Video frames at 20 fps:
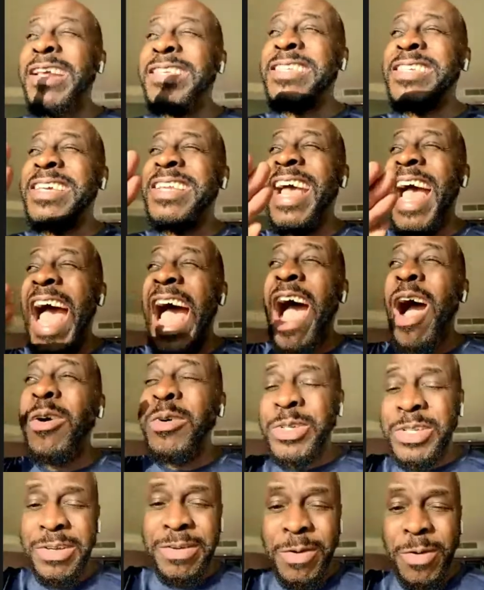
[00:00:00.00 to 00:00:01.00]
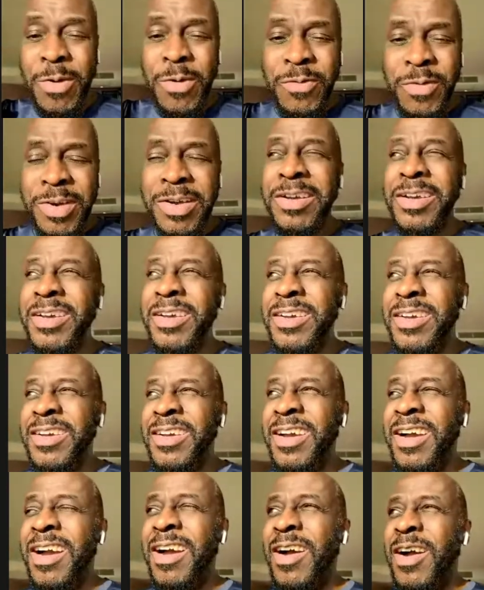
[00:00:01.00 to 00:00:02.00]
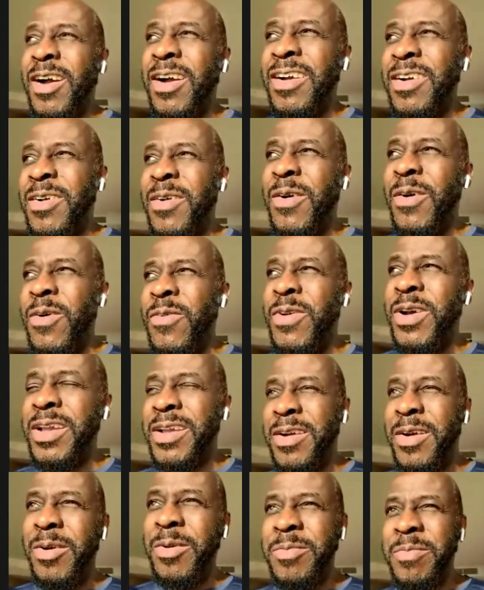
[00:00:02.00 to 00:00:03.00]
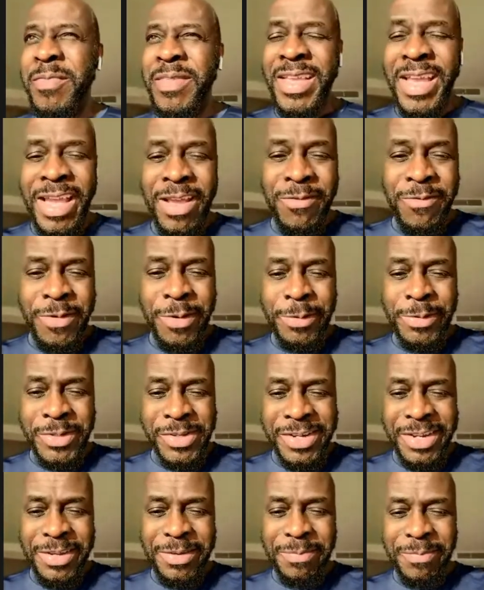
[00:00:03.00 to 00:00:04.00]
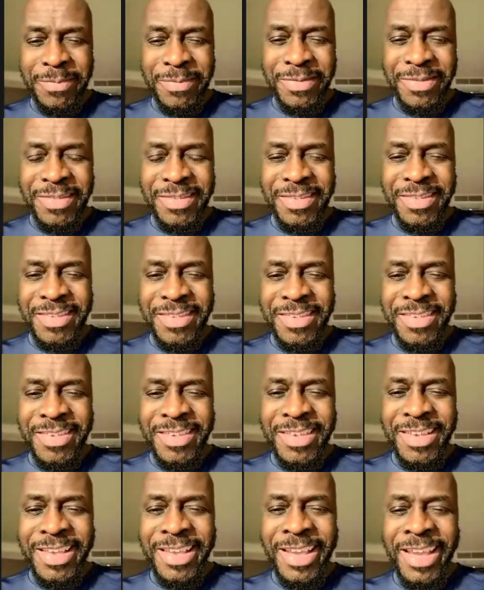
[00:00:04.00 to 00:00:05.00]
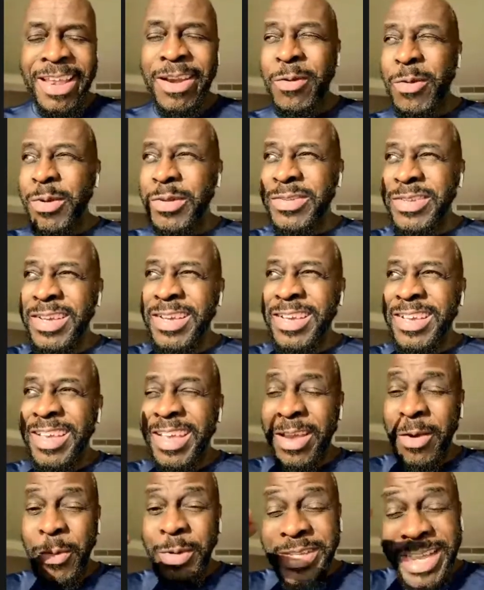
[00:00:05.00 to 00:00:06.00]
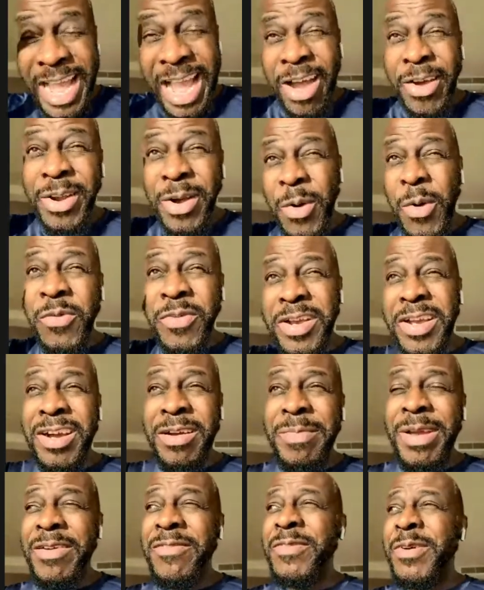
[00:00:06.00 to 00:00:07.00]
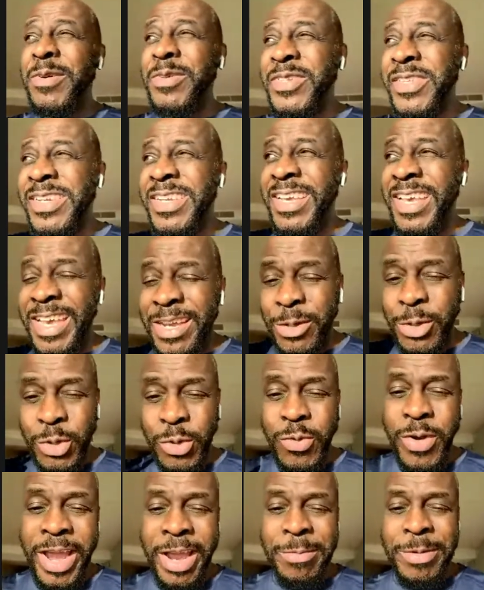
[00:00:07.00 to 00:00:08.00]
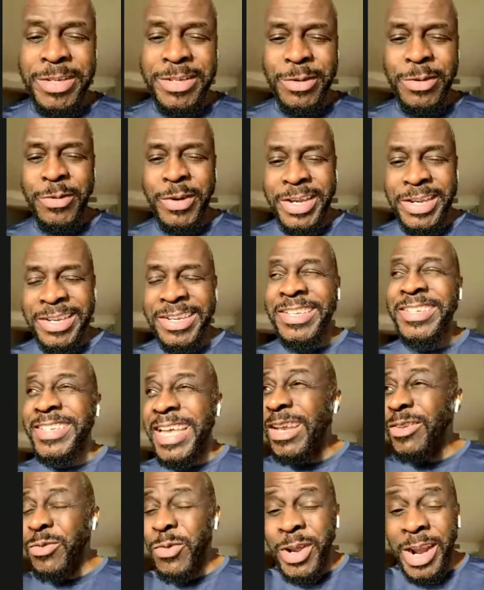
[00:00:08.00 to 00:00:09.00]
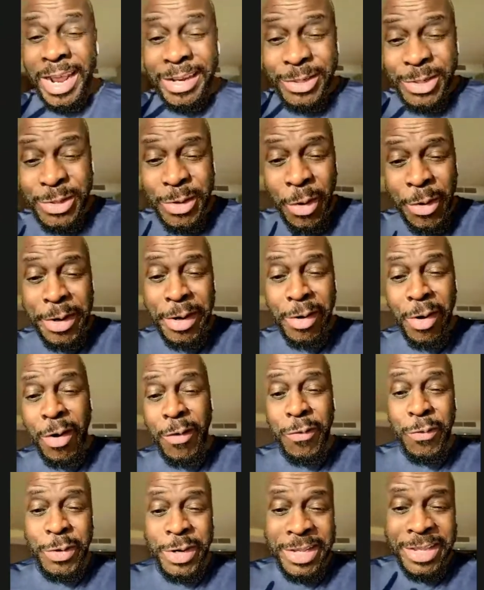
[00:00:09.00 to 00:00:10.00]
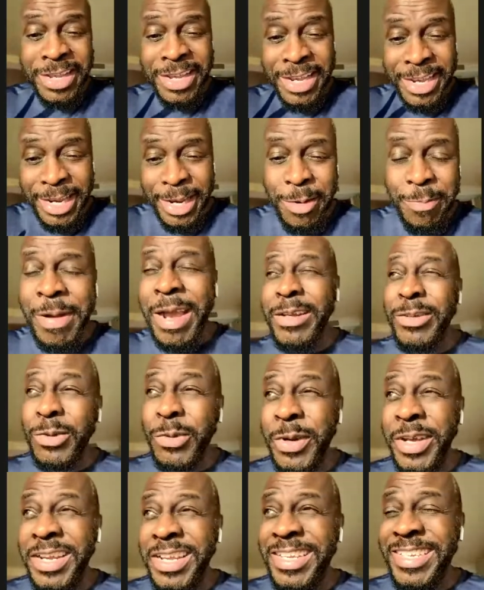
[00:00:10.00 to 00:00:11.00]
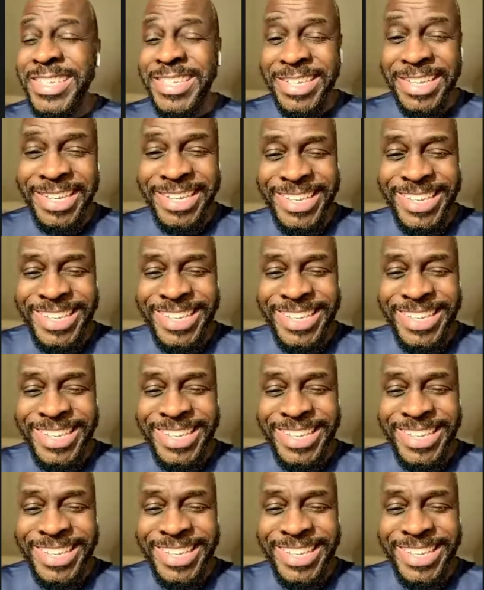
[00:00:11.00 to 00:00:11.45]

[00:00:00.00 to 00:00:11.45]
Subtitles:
I said how to overcome adversity, and it was how to overcome adversity and two habits to greatness. That's what I started off with in my 20s.